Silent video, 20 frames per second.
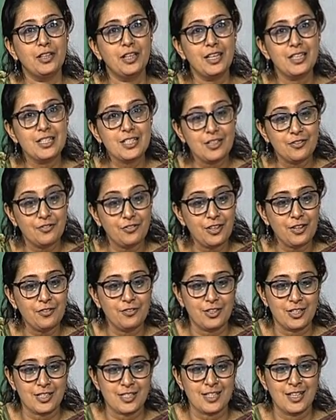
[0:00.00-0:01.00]
the Indian
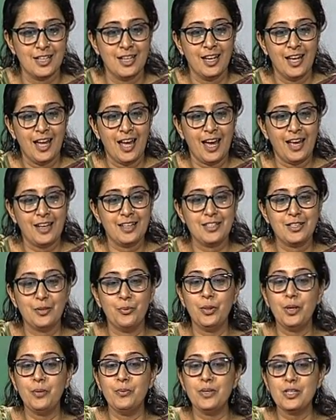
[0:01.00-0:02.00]
weavers and
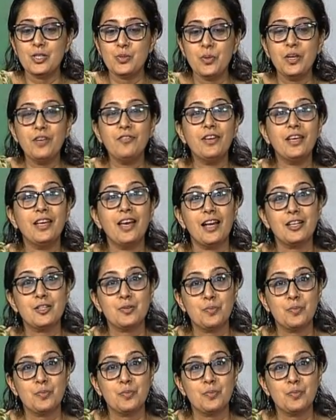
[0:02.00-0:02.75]
the weavers weaving